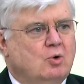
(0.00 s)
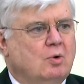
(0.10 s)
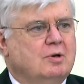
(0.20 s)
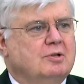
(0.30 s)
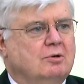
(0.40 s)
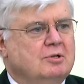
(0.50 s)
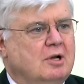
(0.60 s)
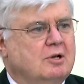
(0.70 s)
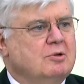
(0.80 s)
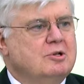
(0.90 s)
towards those
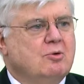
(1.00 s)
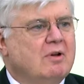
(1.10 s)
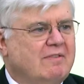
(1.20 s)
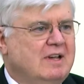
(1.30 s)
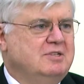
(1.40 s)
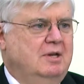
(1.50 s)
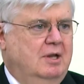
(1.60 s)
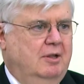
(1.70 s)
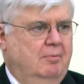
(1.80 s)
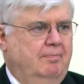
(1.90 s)
countries who are investing
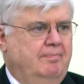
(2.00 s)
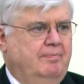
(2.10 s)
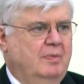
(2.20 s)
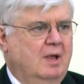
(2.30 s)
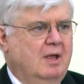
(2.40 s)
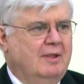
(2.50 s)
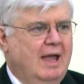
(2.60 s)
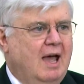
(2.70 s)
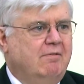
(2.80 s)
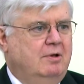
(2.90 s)
in them. They
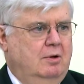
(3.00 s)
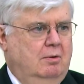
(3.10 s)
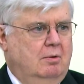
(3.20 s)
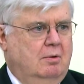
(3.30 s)
have to.